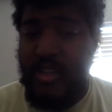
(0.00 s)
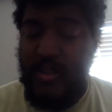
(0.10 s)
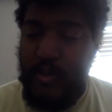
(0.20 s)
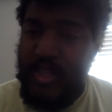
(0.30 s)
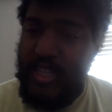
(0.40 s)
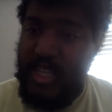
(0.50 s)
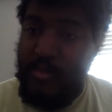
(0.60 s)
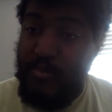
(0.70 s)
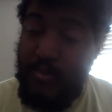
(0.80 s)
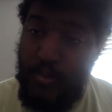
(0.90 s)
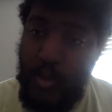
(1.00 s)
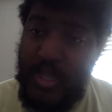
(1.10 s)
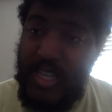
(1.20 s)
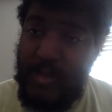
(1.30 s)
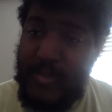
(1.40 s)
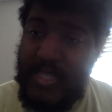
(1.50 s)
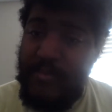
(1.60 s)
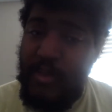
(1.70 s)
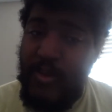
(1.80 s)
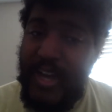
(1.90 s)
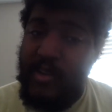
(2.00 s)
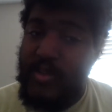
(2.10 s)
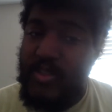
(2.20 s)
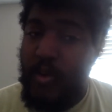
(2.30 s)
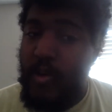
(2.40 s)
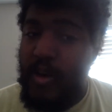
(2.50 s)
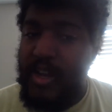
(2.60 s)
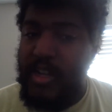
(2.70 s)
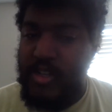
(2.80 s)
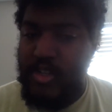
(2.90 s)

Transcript: with the with the um, semifinals on